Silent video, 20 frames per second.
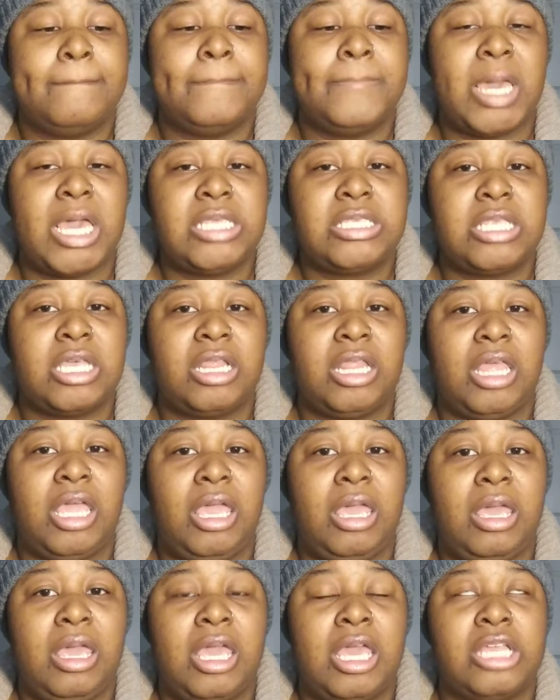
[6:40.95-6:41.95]

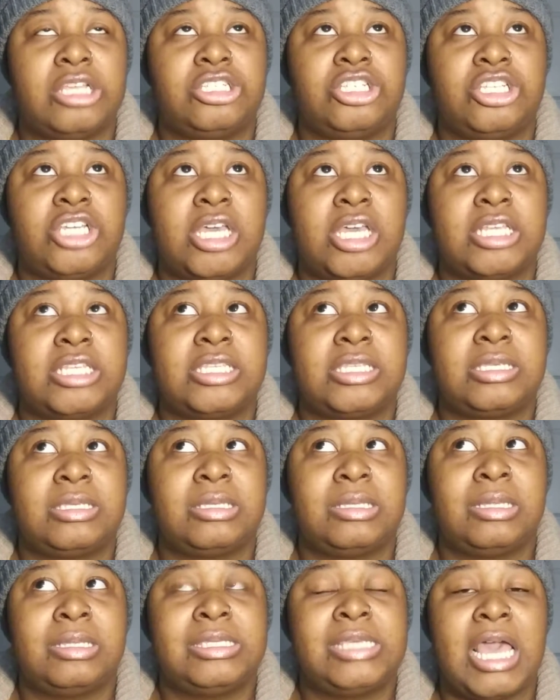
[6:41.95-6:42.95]
basically it's just
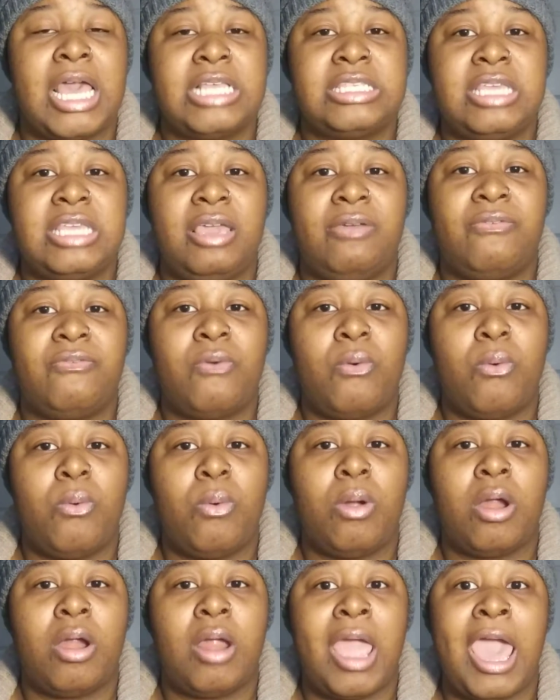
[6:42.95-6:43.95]
testing
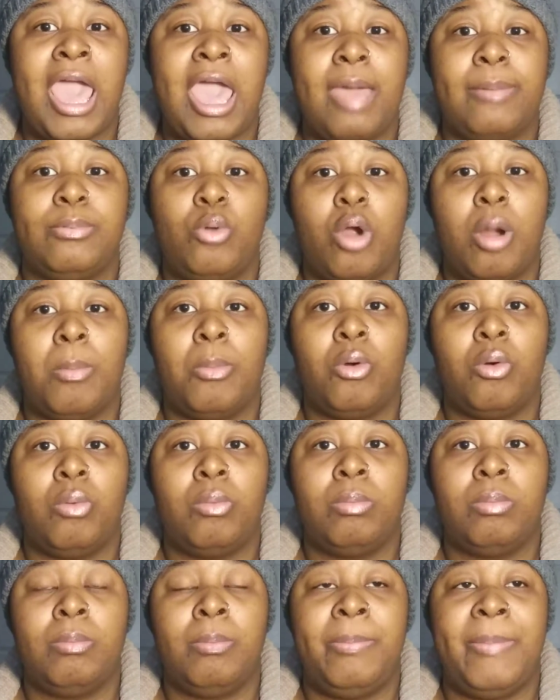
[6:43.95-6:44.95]
for
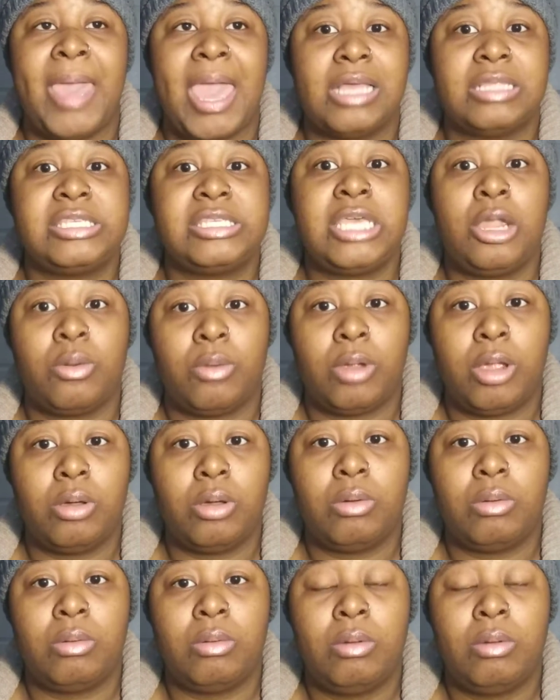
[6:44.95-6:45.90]
abnormal bacteria